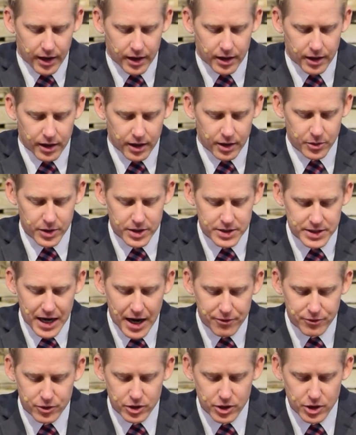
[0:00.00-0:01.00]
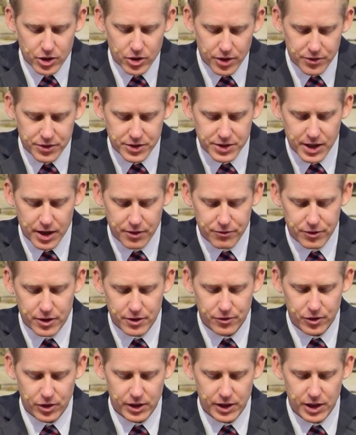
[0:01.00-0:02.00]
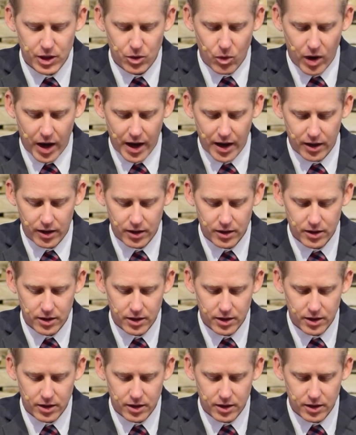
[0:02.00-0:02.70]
It reads, "After you have suffered for a little while,